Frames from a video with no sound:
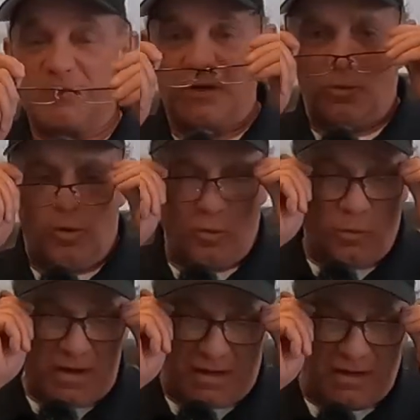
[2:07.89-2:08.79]
Been a long
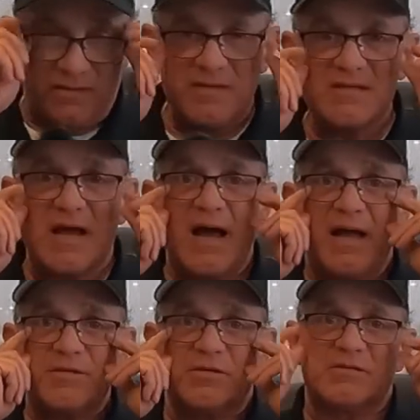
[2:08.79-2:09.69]
week, and these
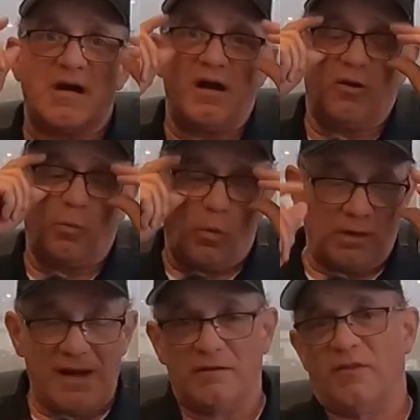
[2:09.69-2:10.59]
eyes are tired,
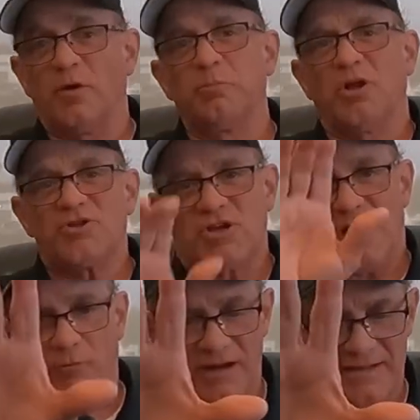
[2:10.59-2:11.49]
worn out, and they're
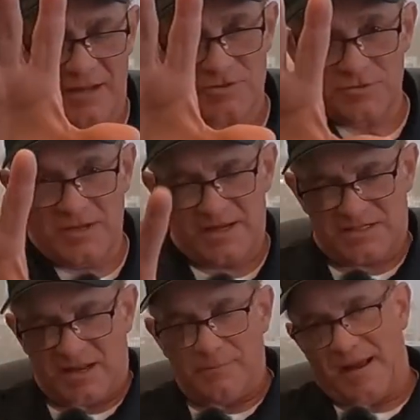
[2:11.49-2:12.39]
bloodshot right now. So you guys
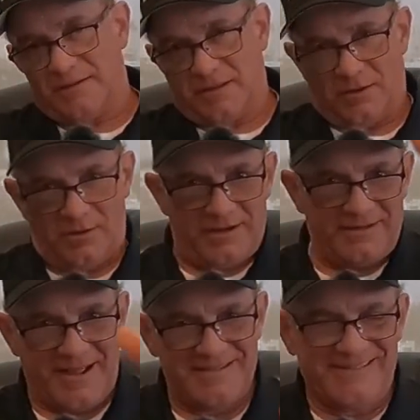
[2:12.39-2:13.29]
stay back there,
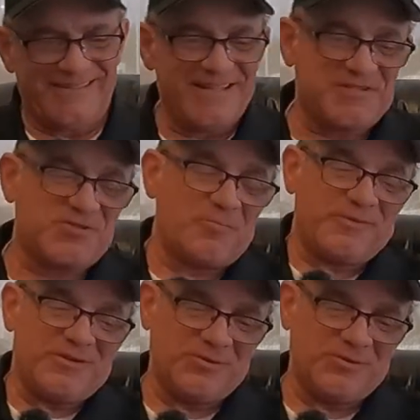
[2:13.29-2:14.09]
and uh, let's jump